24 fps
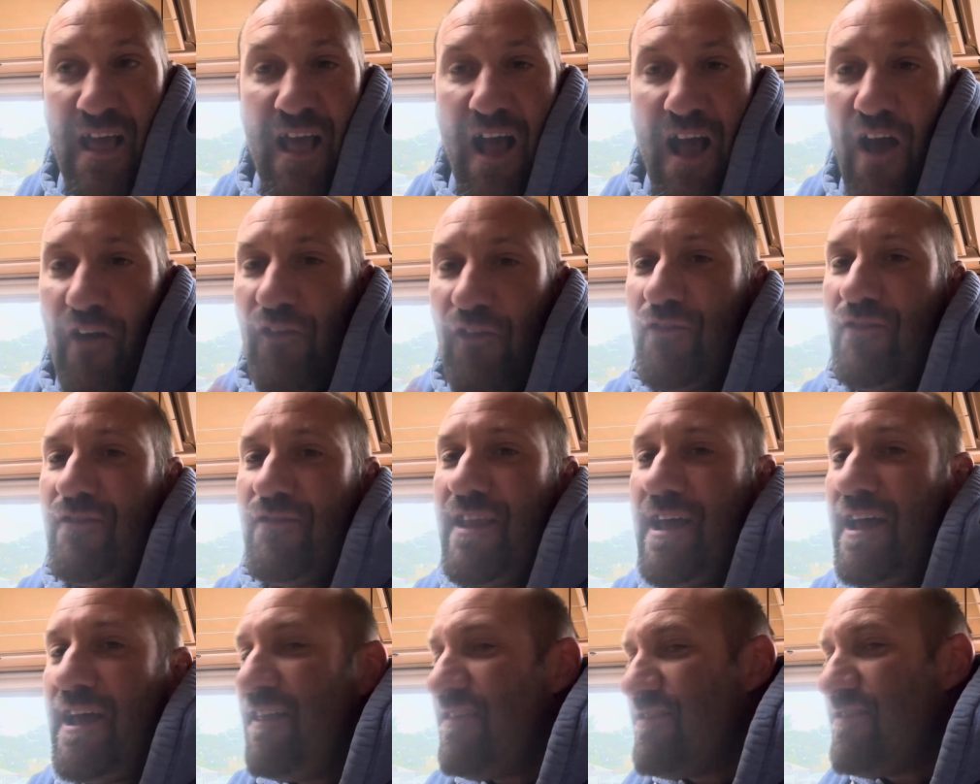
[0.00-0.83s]
Other than
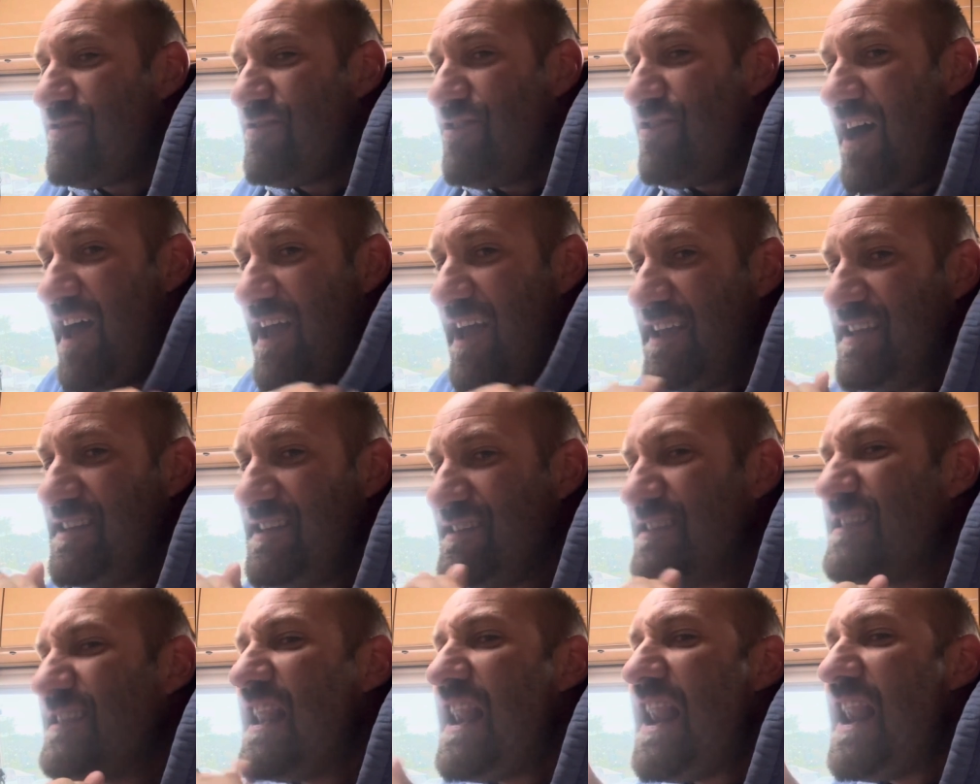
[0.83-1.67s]
that, that is
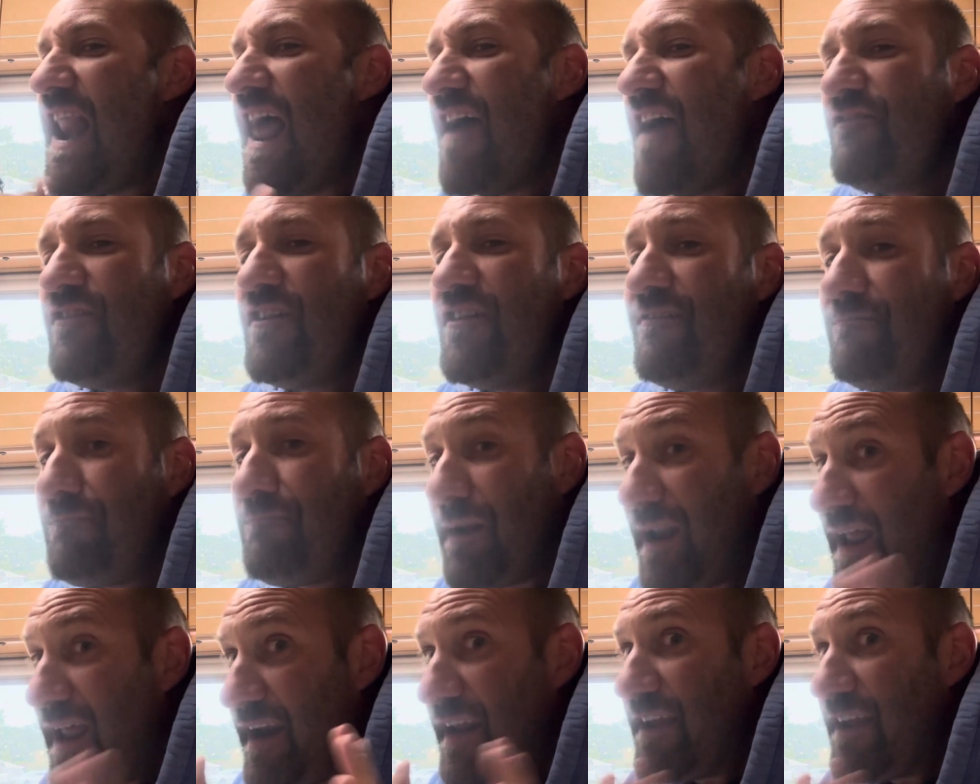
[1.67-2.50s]
the level of
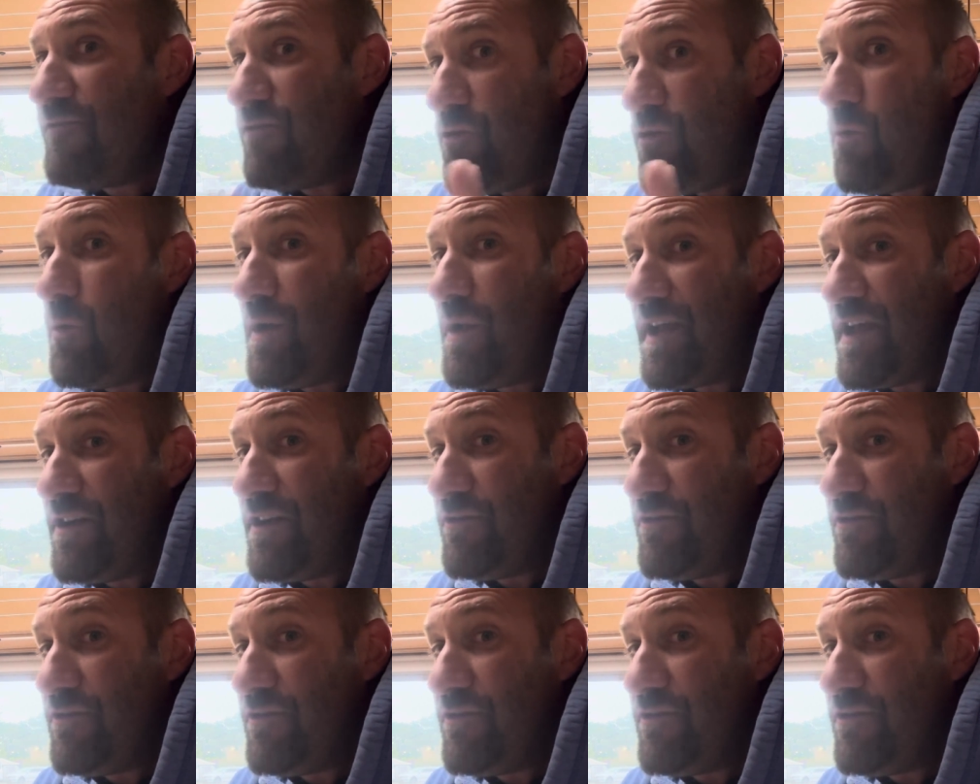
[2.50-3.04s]
planning for a weekend